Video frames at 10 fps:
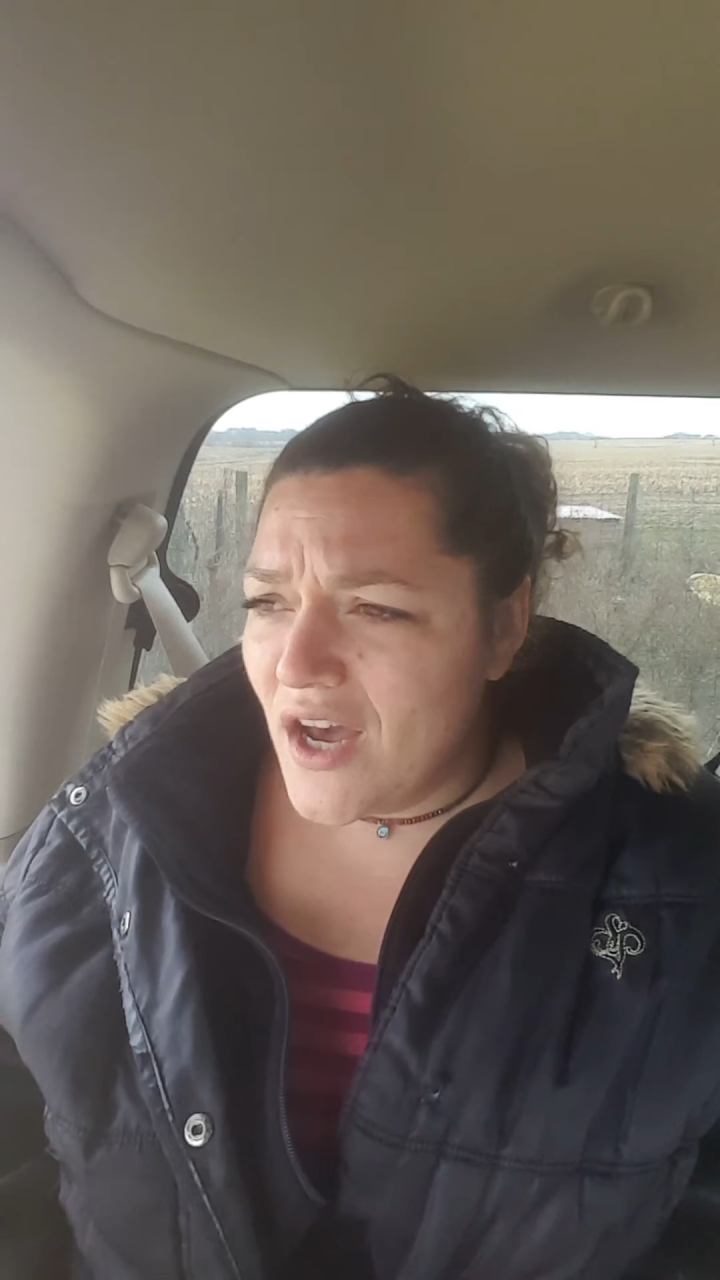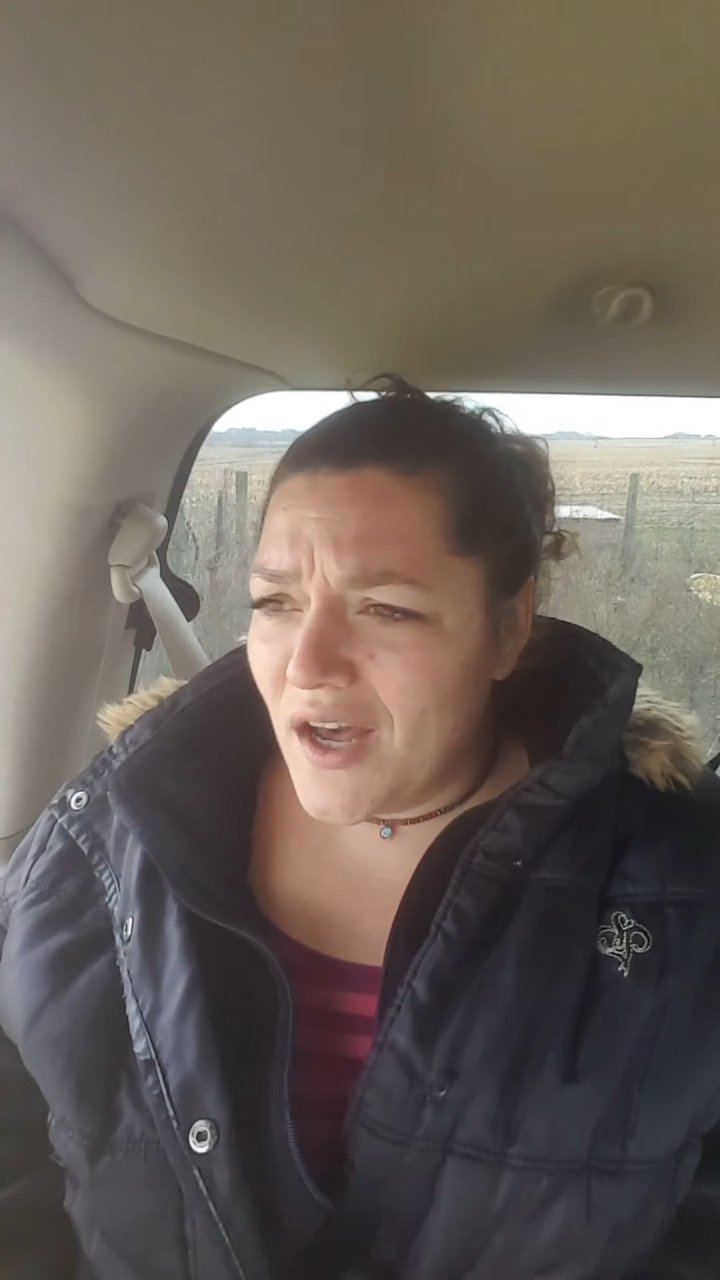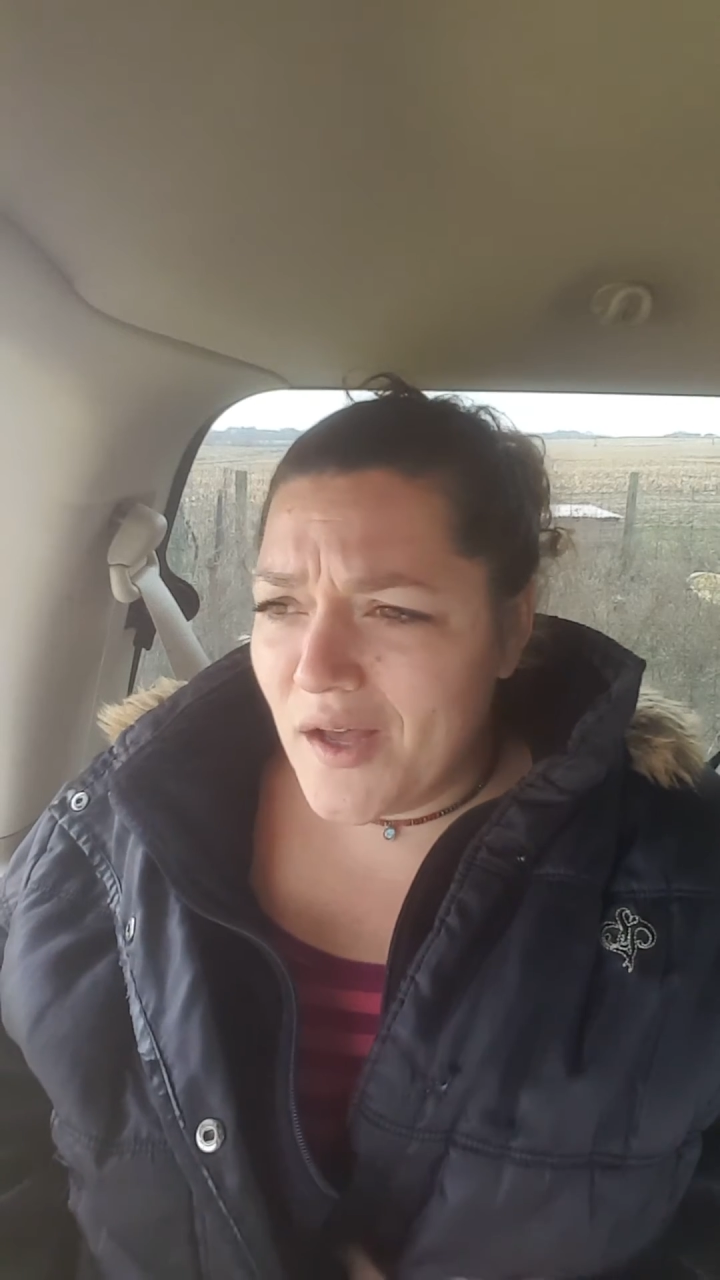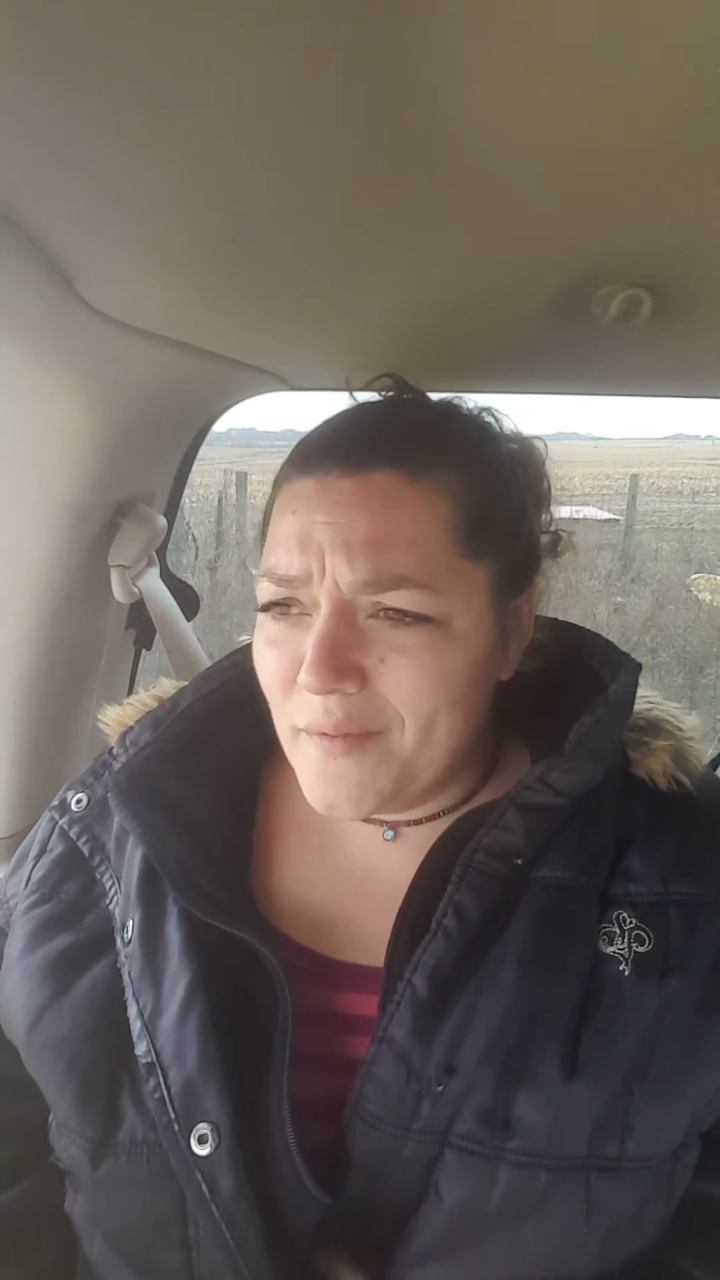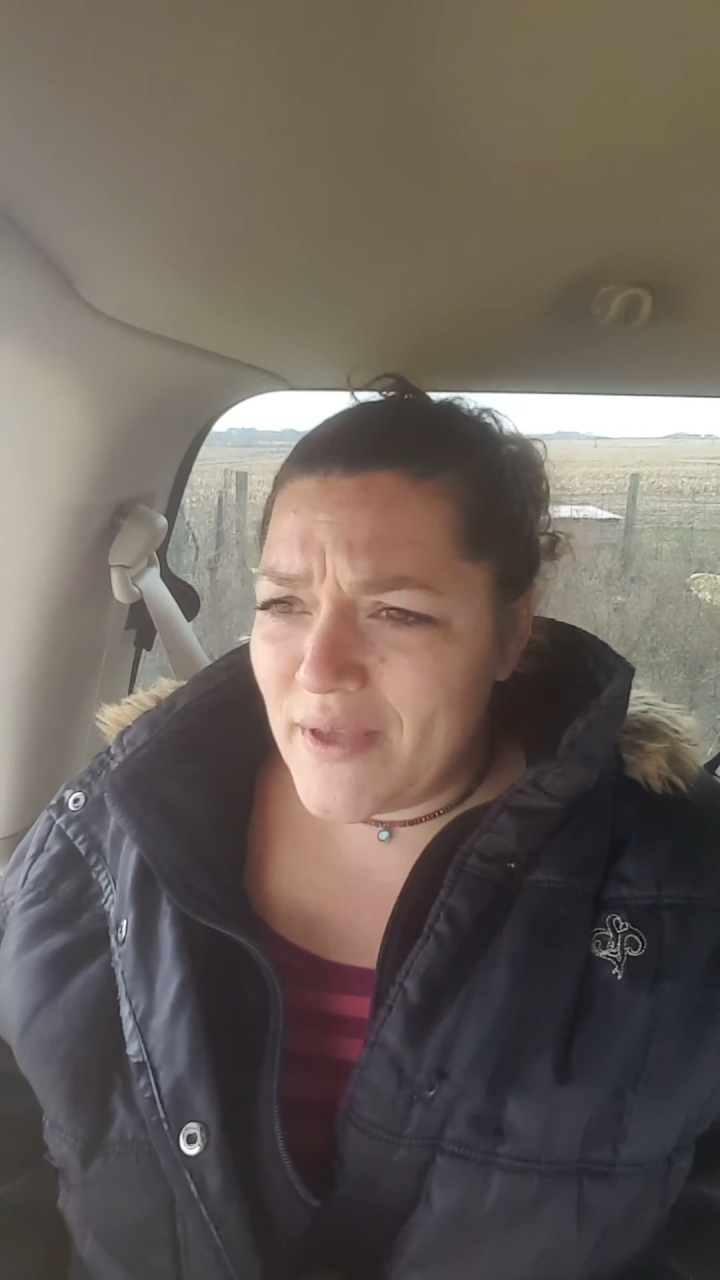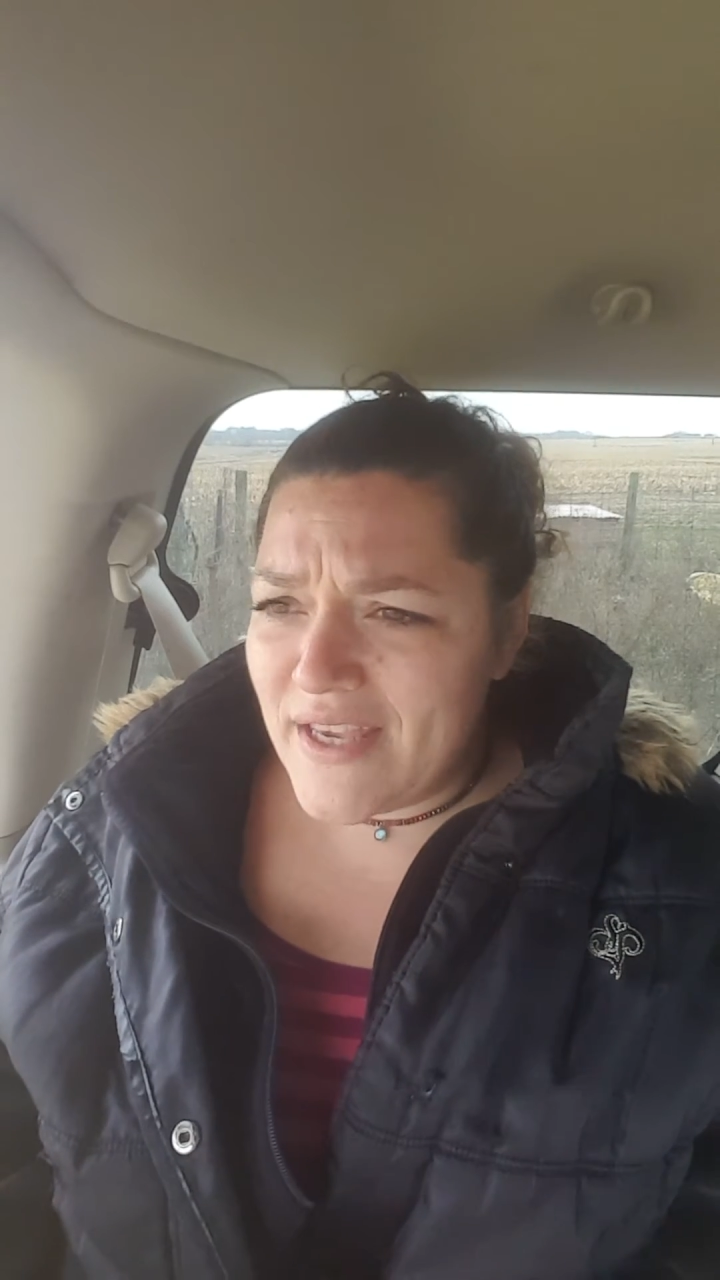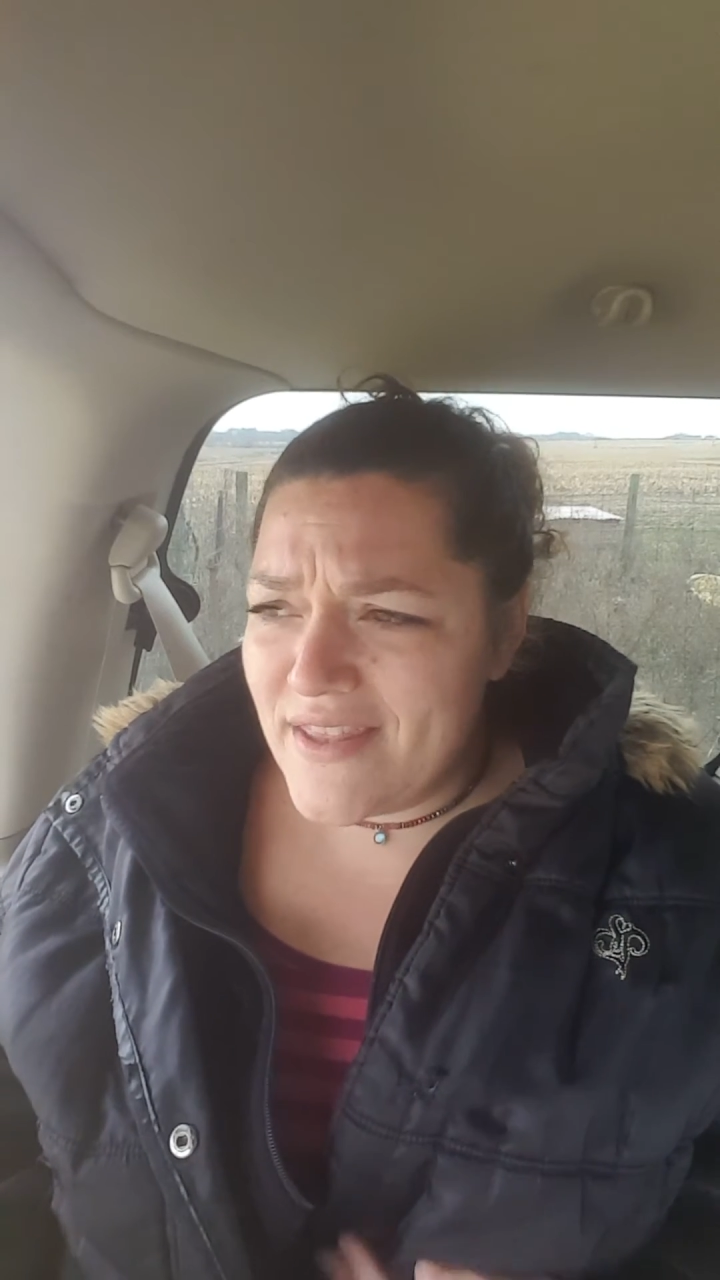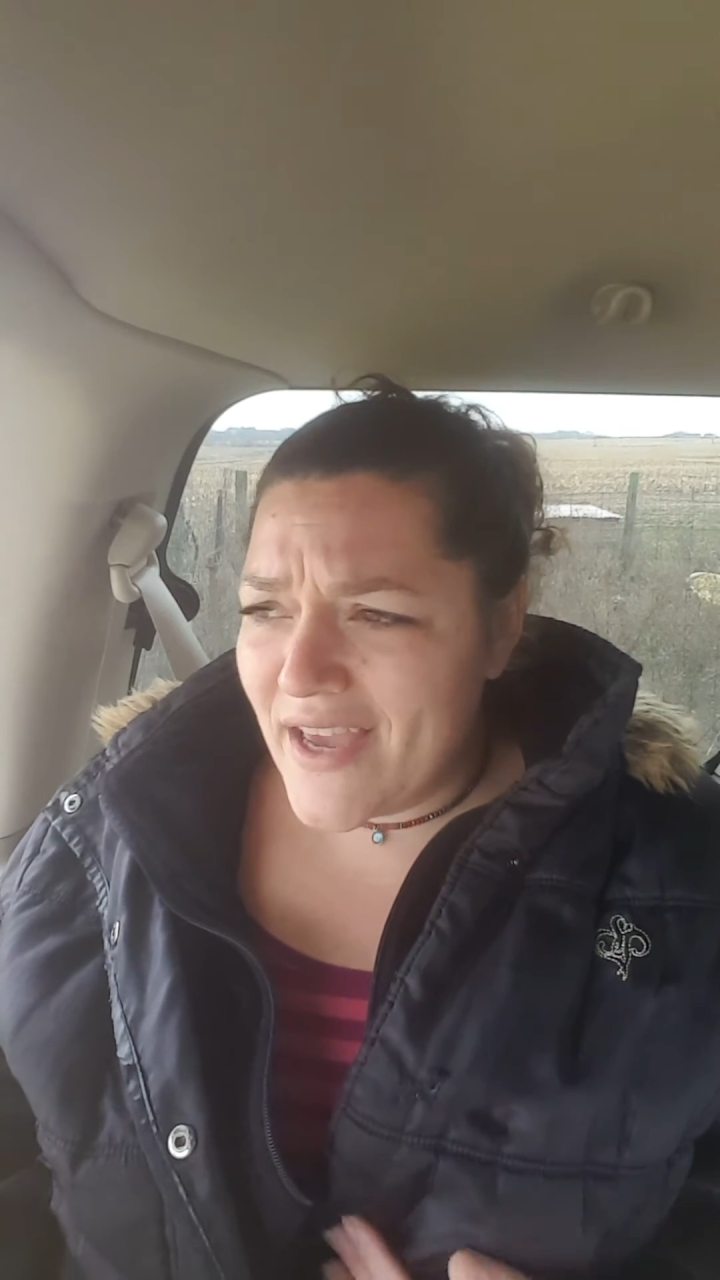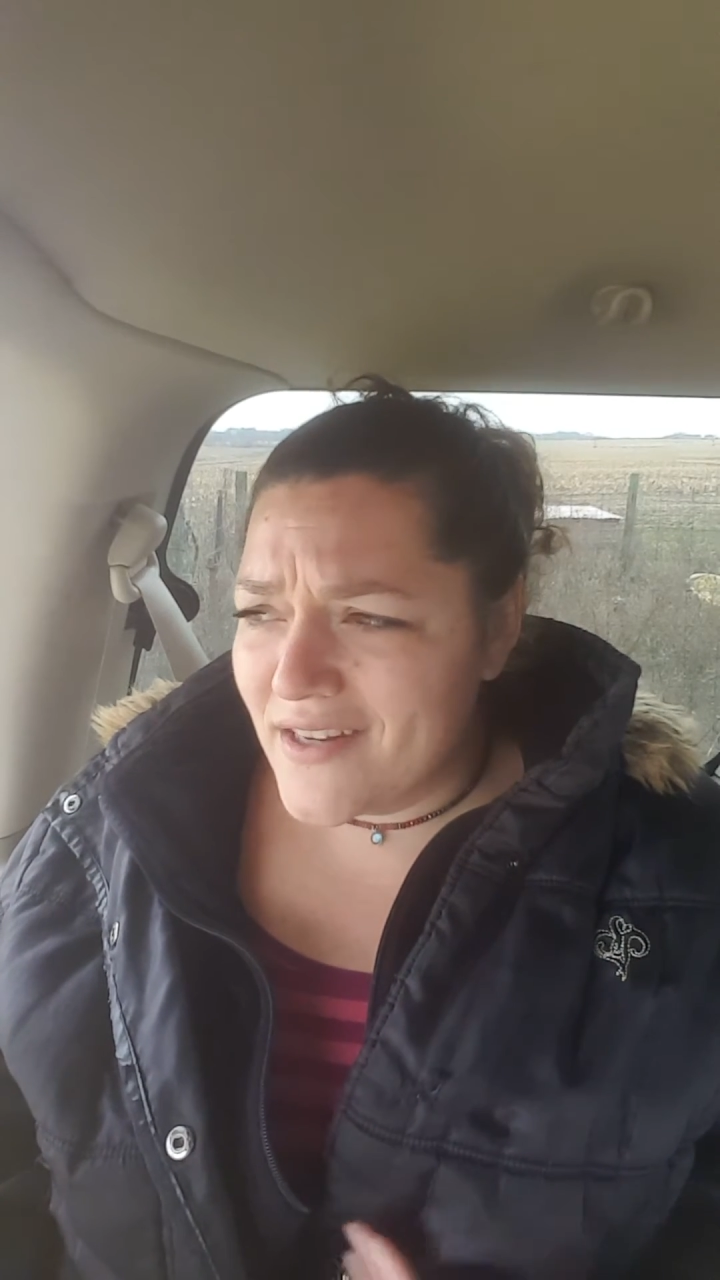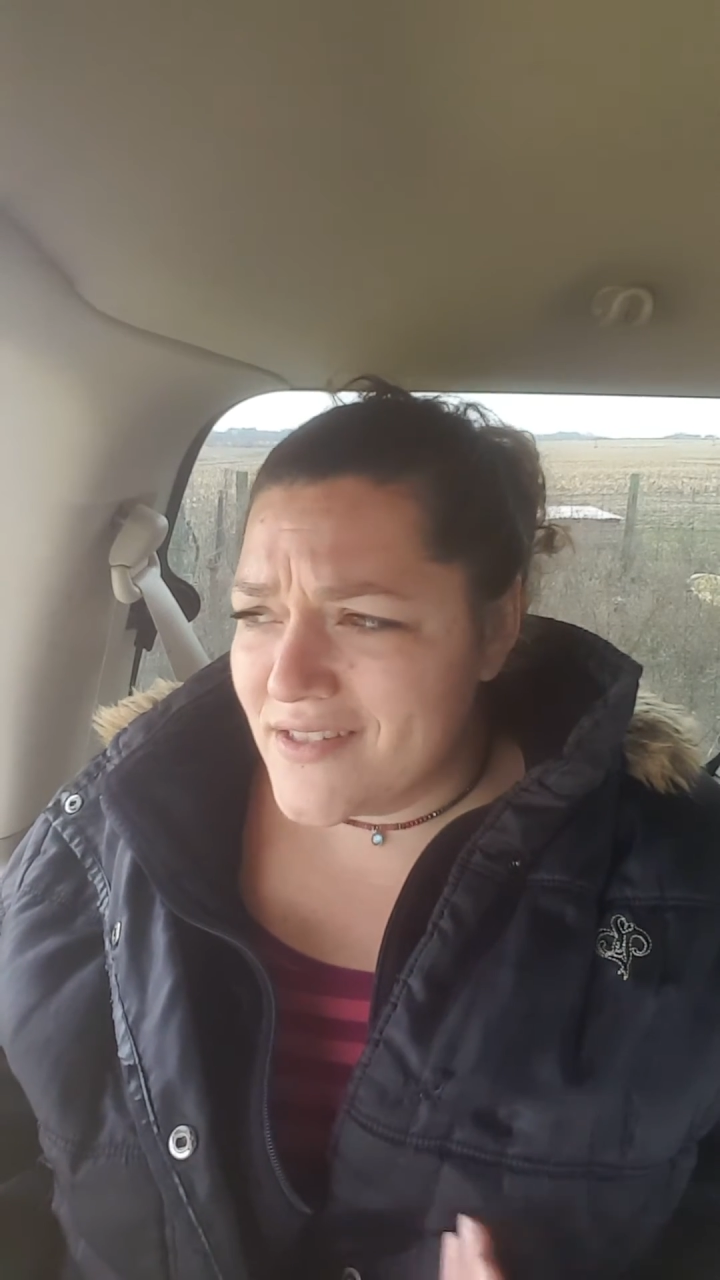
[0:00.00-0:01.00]

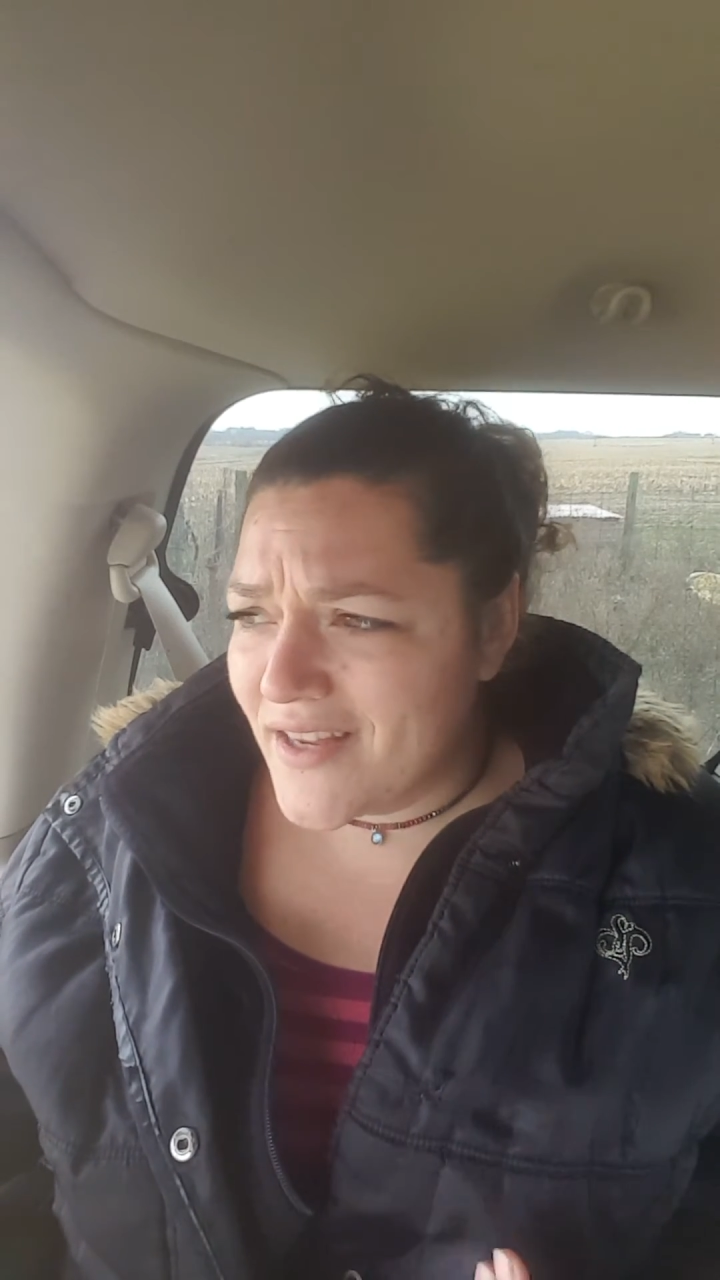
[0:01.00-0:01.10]
in that